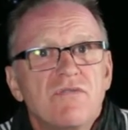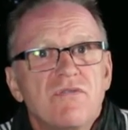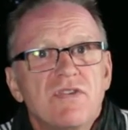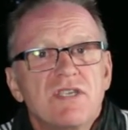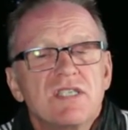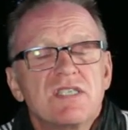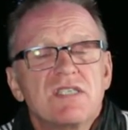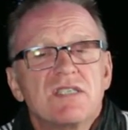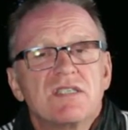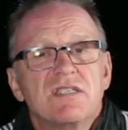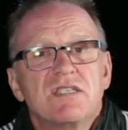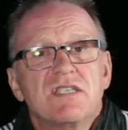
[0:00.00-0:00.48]

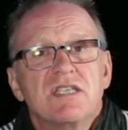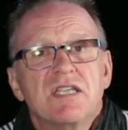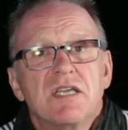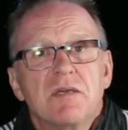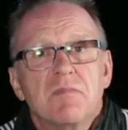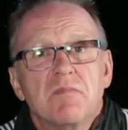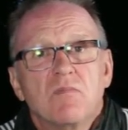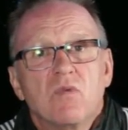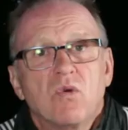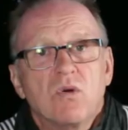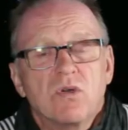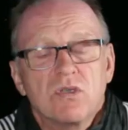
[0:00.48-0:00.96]
visited
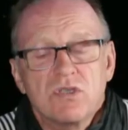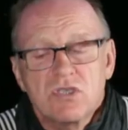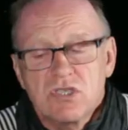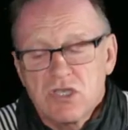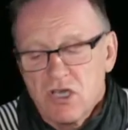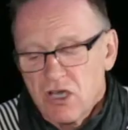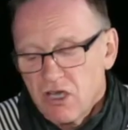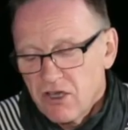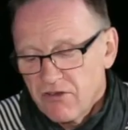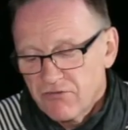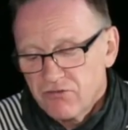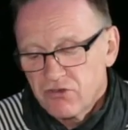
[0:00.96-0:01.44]
him once
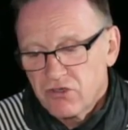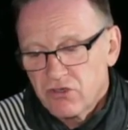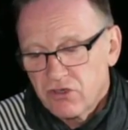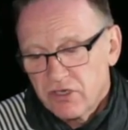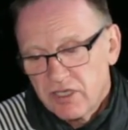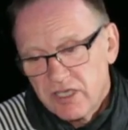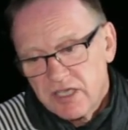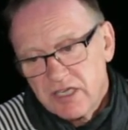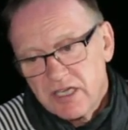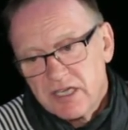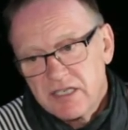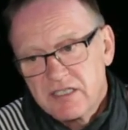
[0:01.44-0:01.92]
after
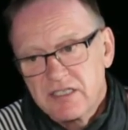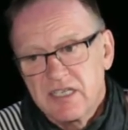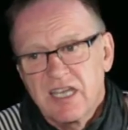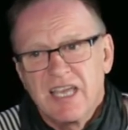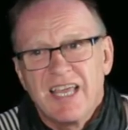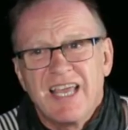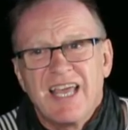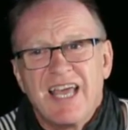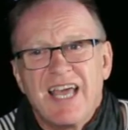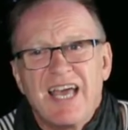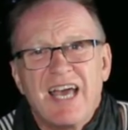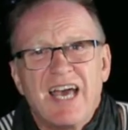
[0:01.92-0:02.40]
he had
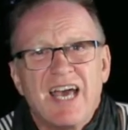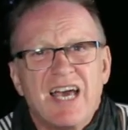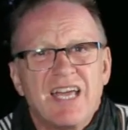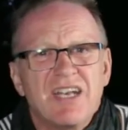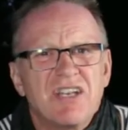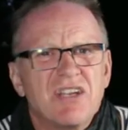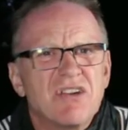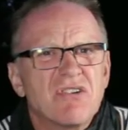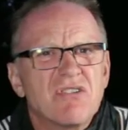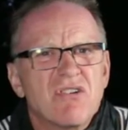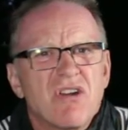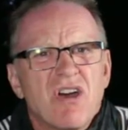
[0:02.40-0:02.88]

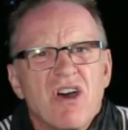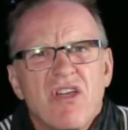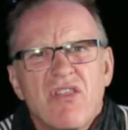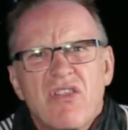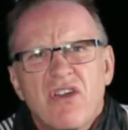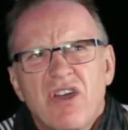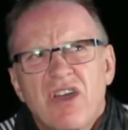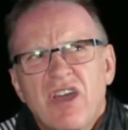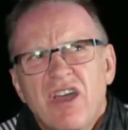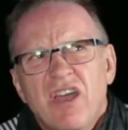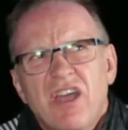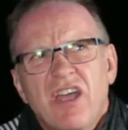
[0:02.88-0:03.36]
had a
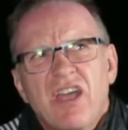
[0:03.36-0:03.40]
rather